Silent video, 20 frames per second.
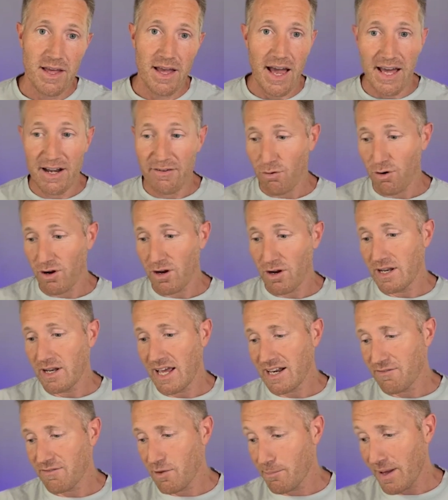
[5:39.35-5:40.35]
And if we're
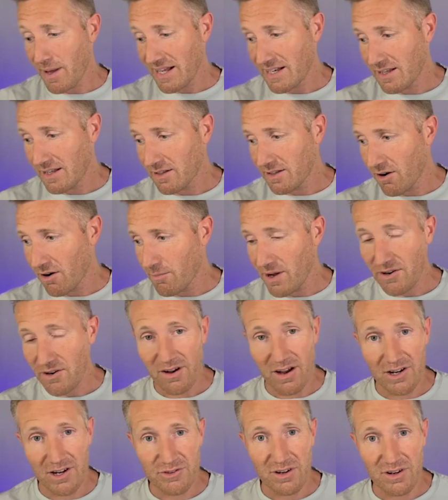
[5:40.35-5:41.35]
negatively impacting our
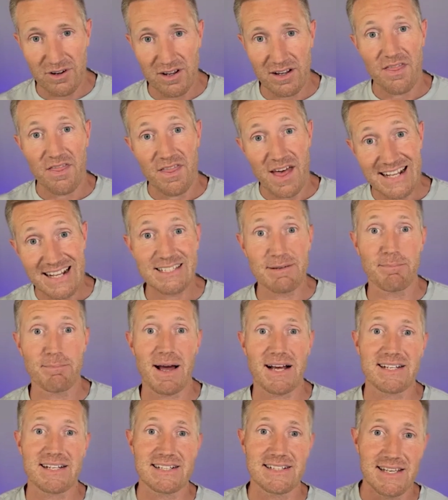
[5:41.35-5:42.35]
mitochondria, that's
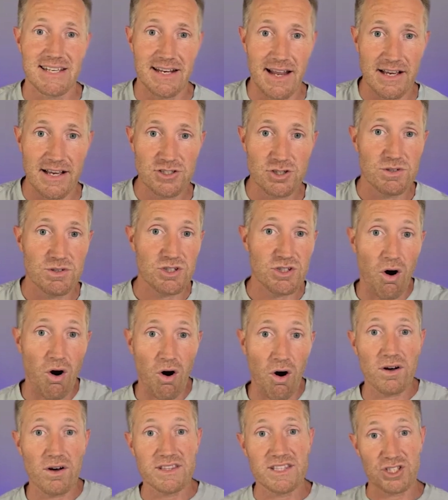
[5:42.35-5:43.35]
impacting D N A. So it's
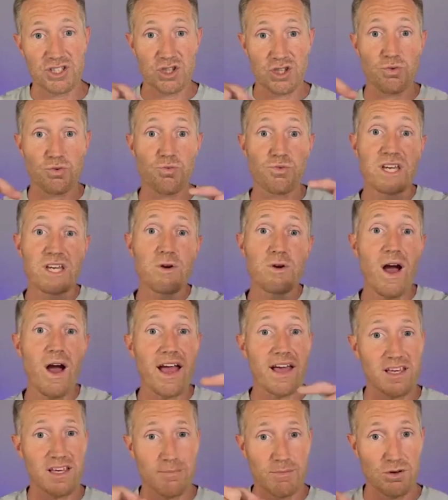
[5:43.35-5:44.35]
all in this three-way
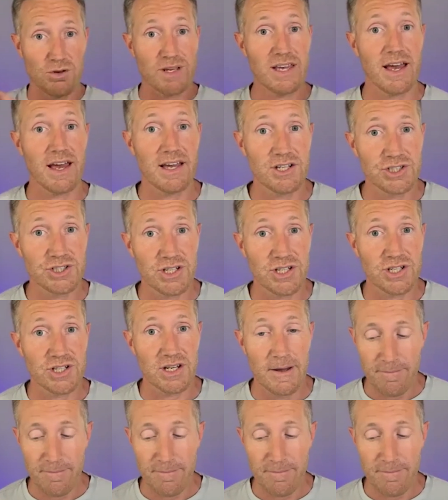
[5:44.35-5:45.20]
communication.